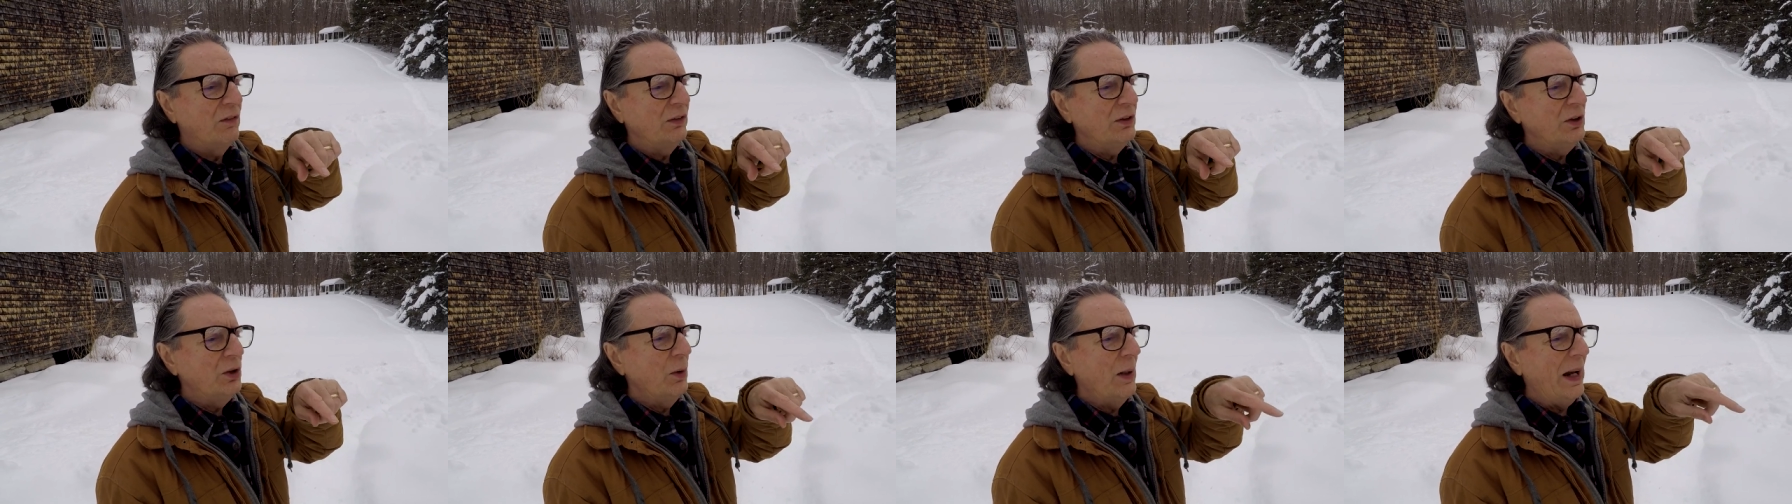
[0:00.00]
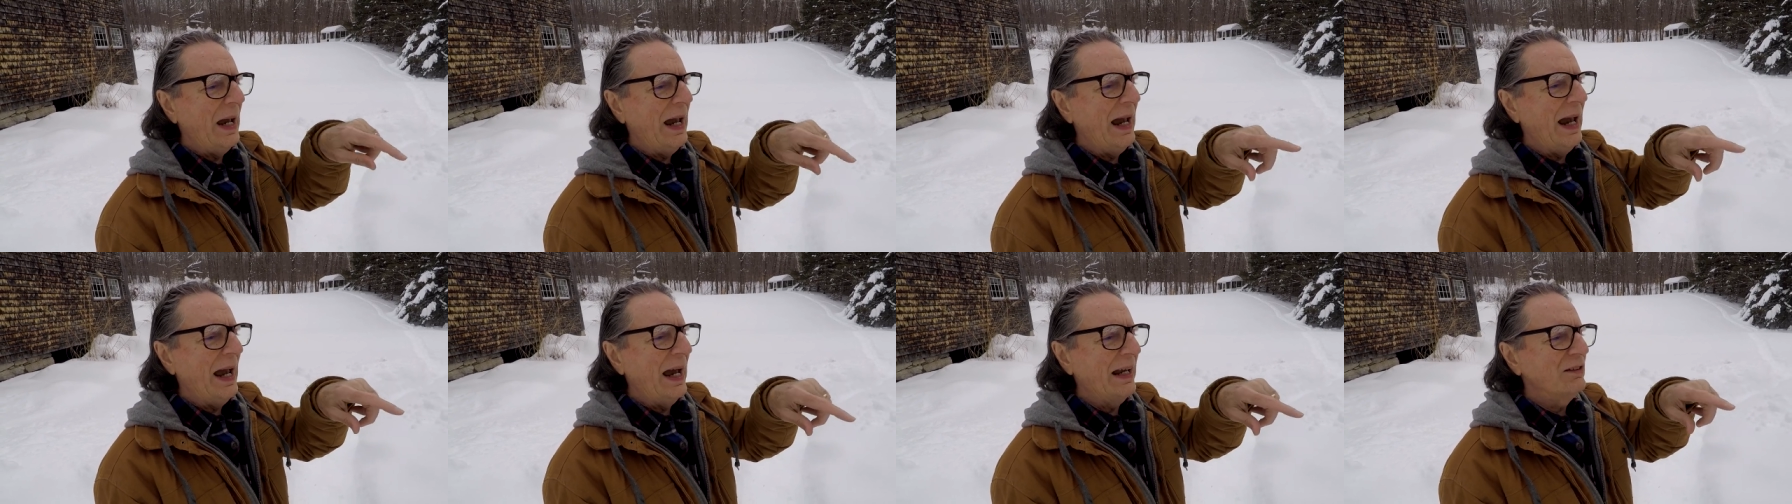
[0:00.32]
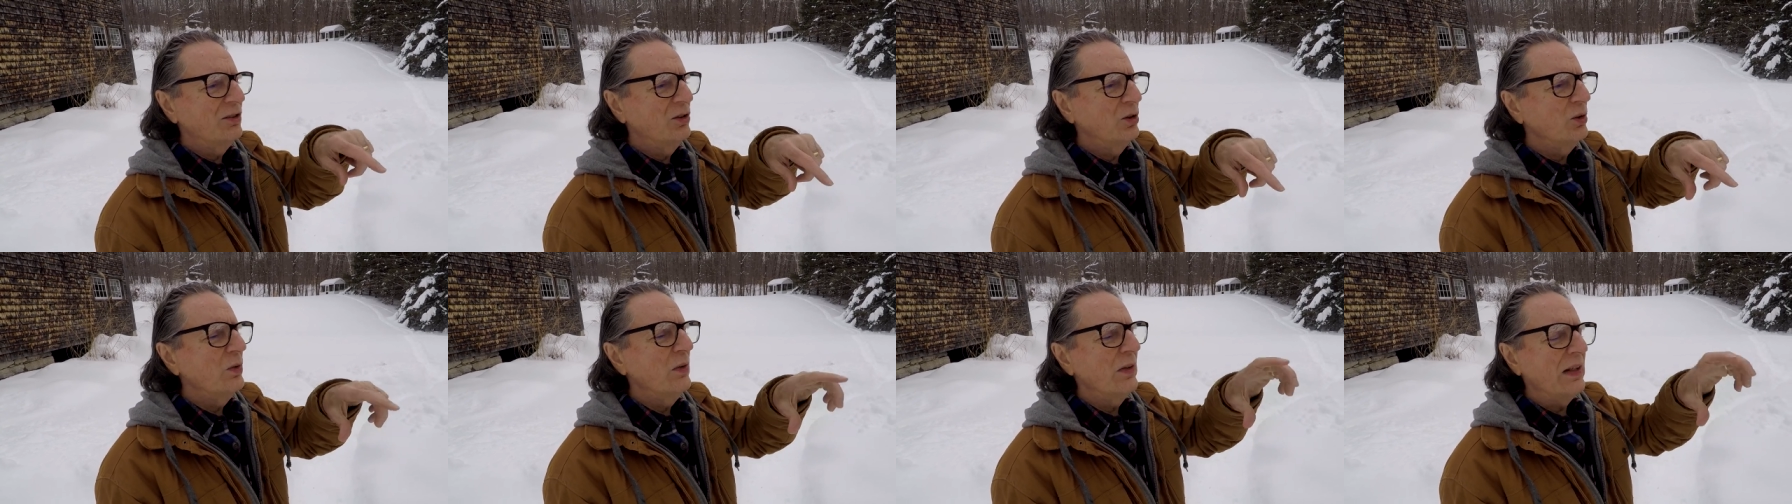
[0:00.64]
and you
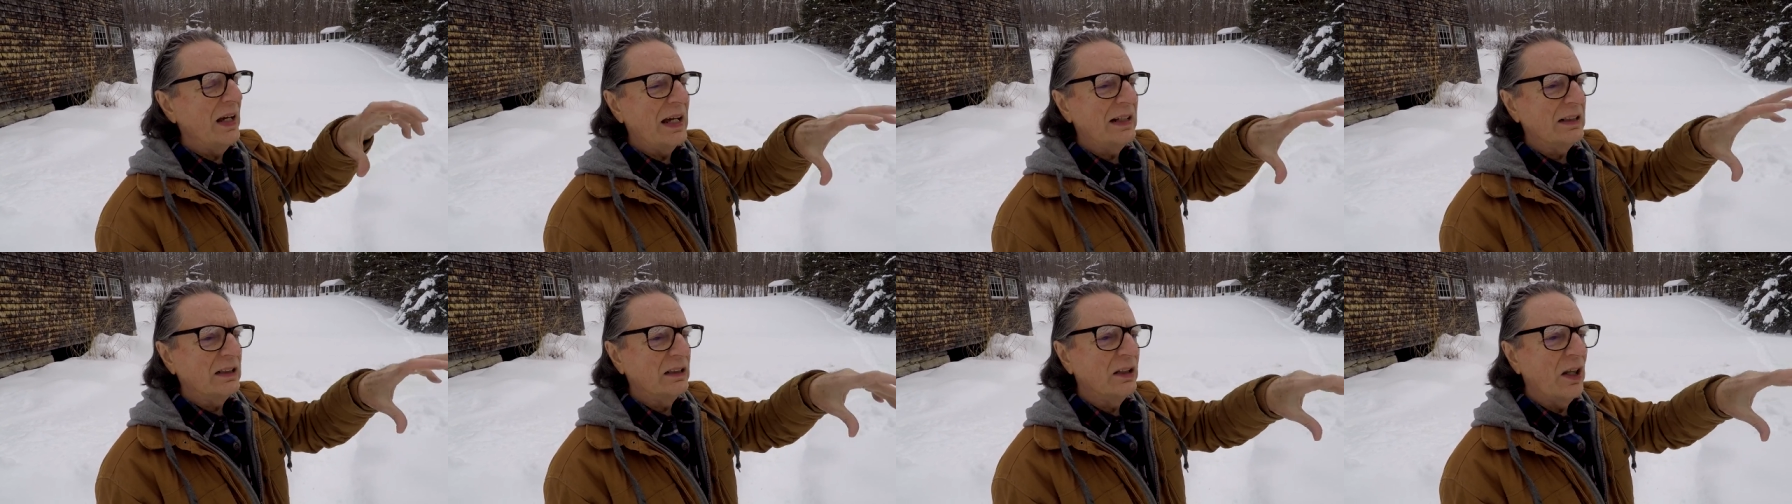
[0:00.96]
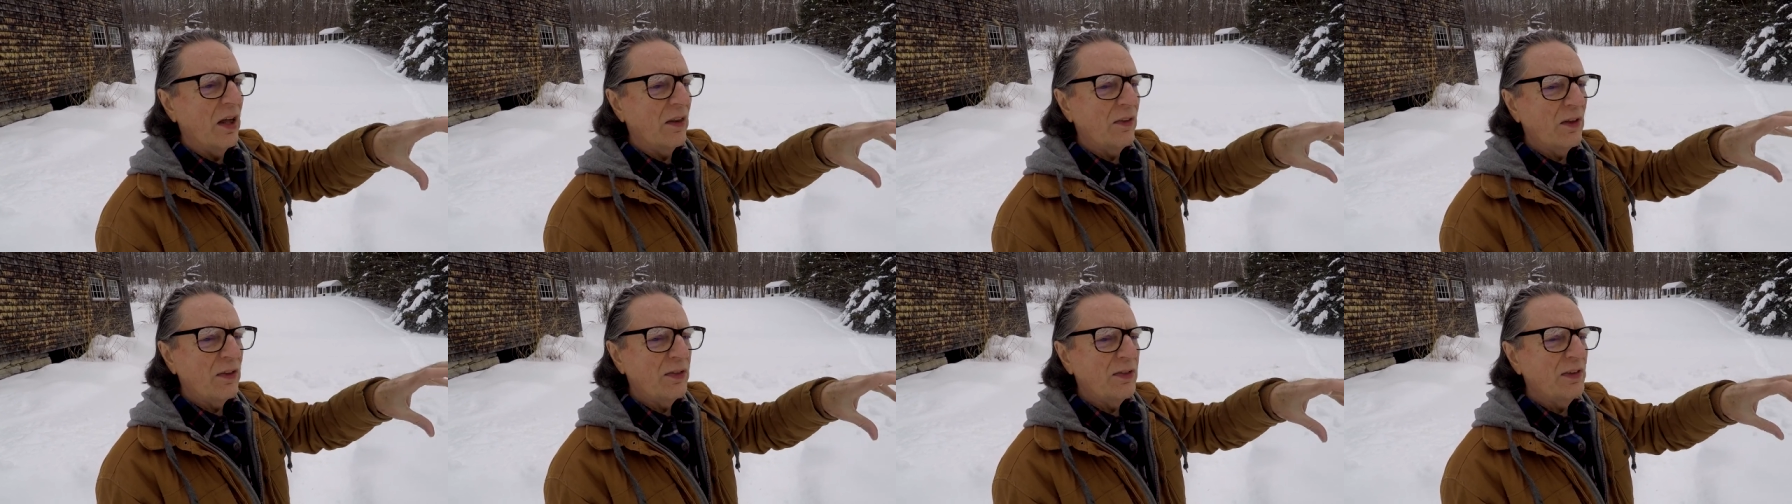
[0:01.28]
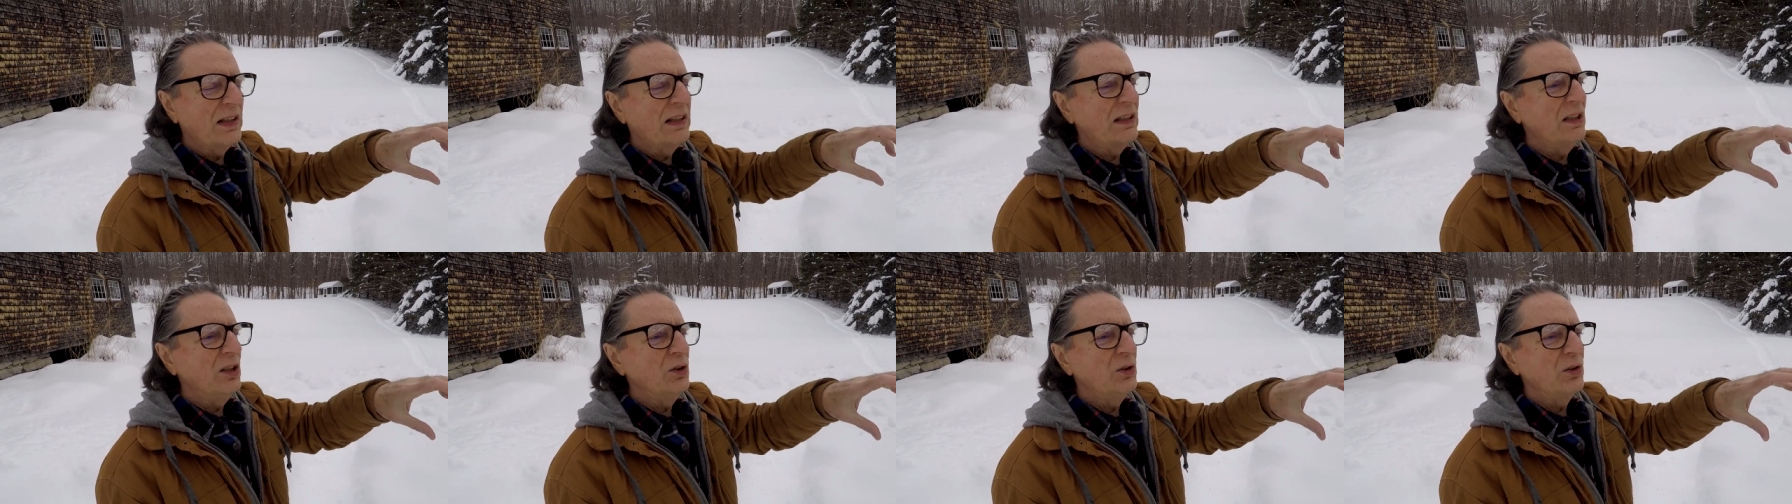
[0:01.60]
add to that another
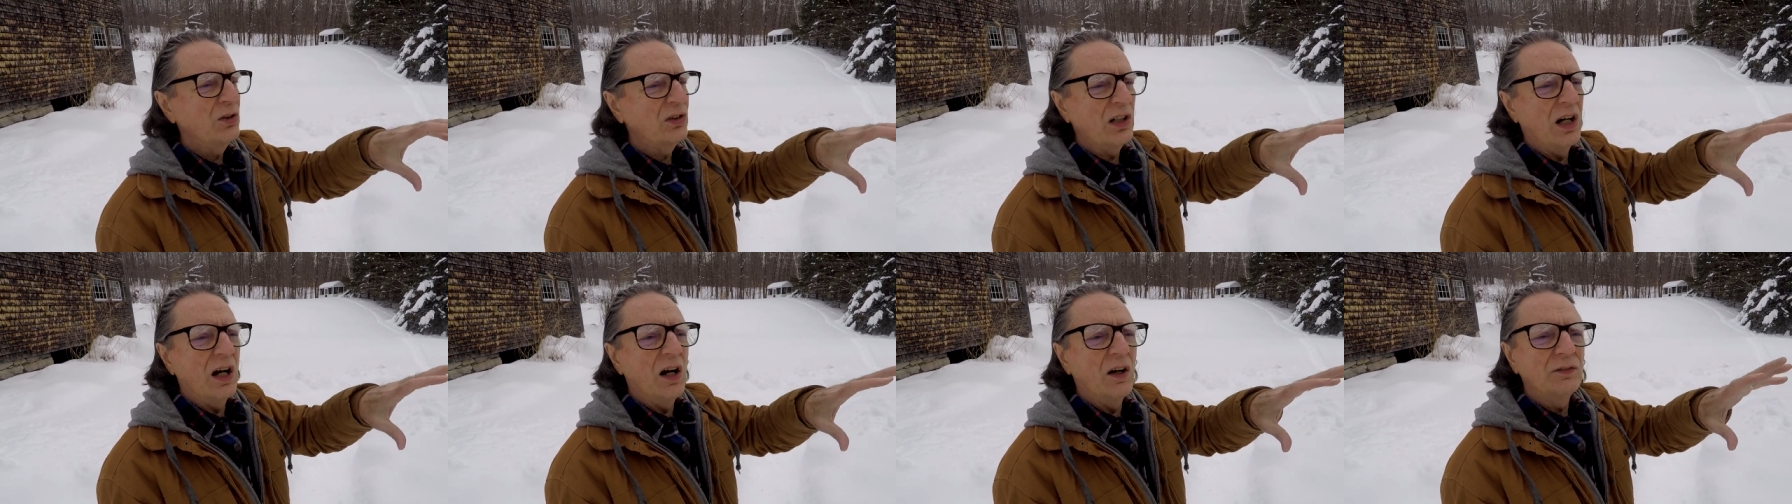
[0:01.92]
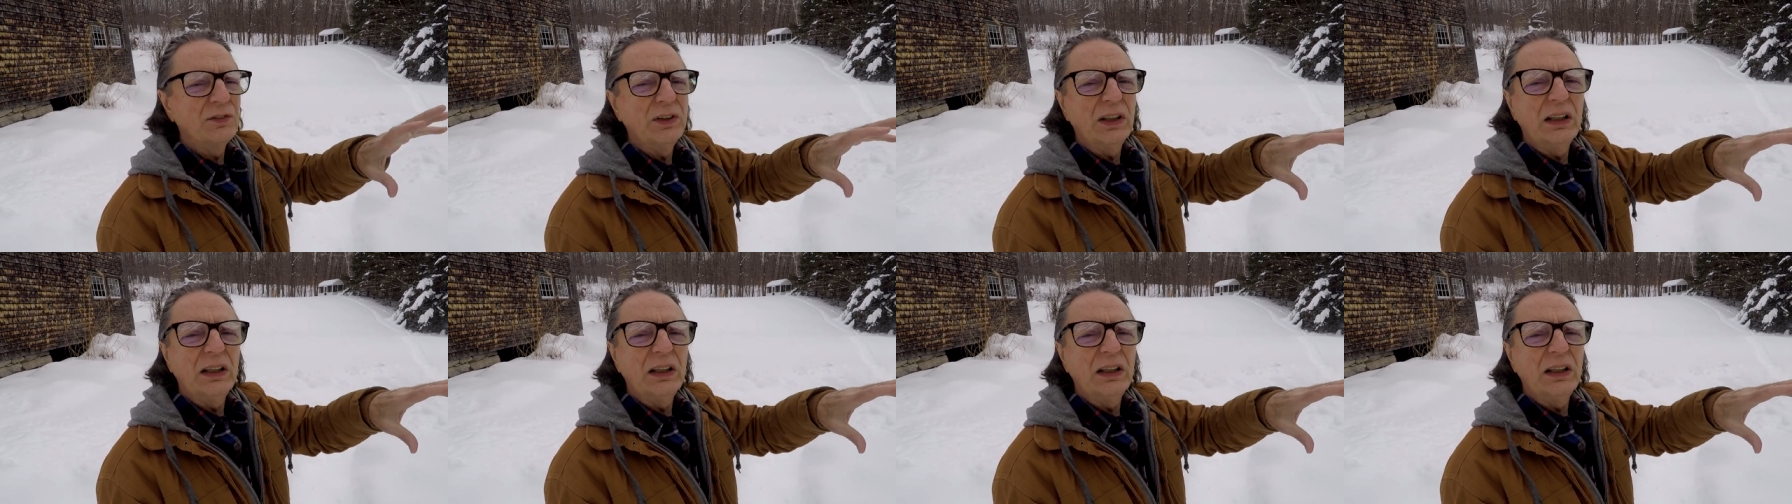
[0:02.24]
thing that you solve